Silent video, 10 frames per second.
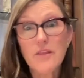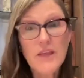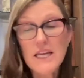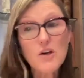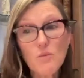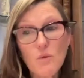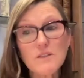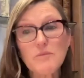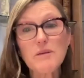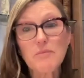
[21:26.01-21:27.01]
they don't want
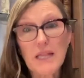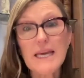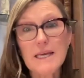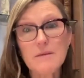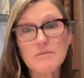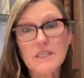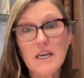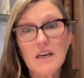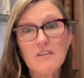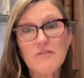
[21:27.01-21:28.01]
to be blamed
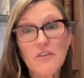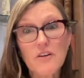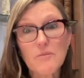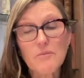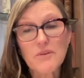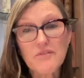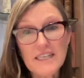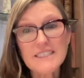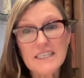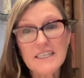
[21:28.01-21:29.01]
for
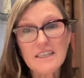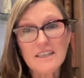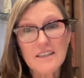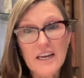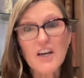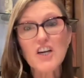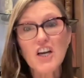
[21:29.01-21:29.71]
preventing their